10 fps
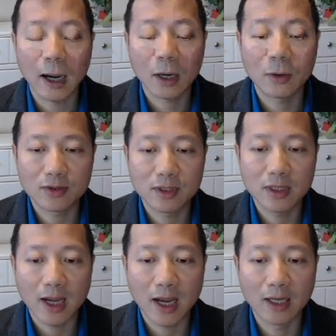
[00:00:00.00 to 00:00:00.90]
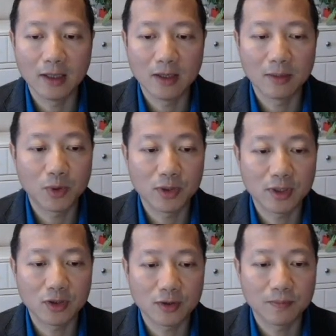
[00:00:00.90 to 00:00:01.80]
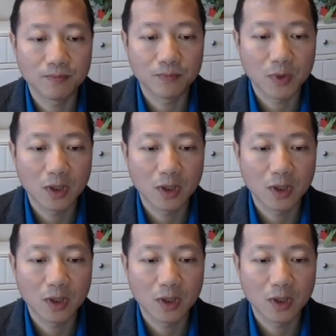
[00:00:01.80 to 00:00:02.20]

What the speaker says: accuracy and precision.